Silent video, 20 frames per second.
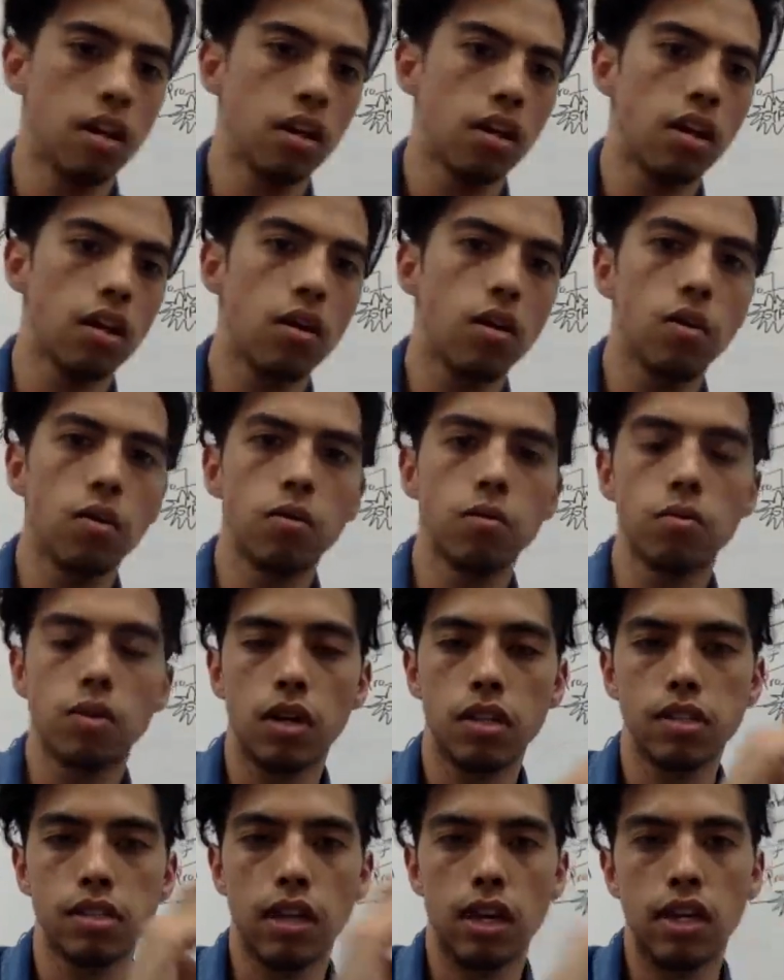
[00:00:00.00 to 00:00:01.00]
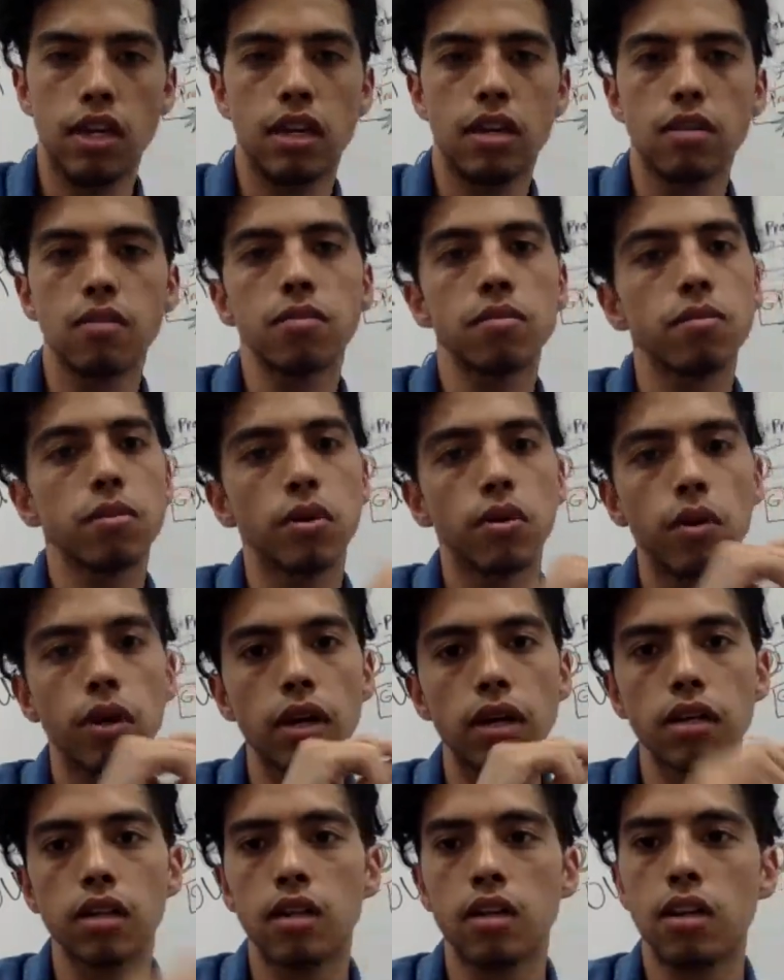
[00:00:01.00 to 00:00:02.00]
go and sign in real quick,
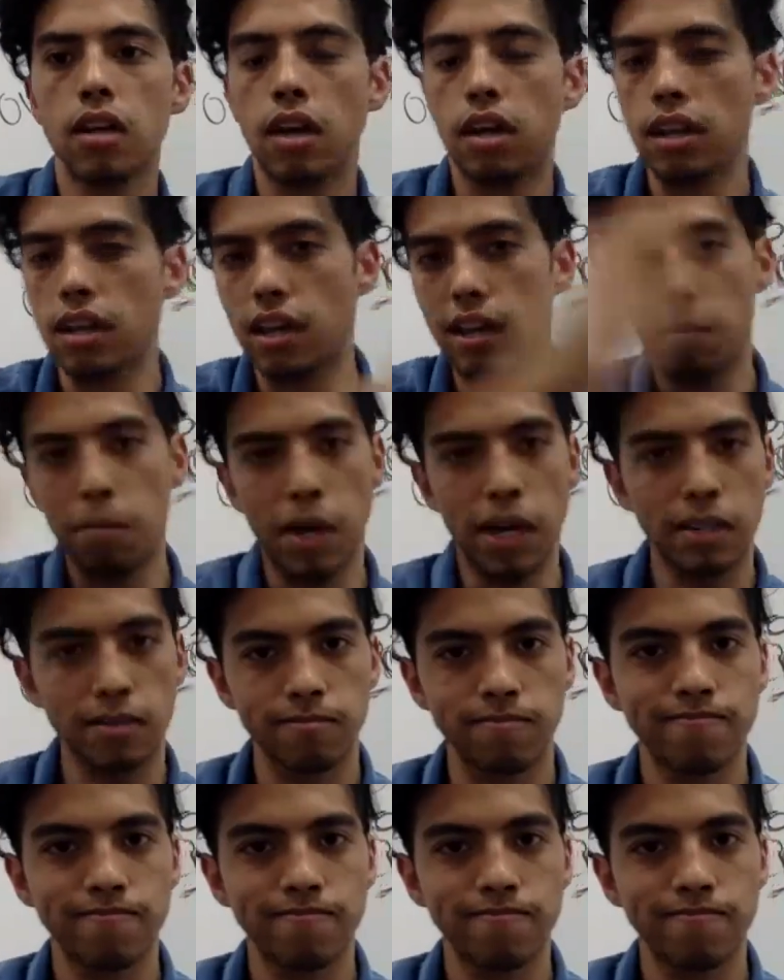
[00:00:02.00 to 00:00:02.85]
and then come back.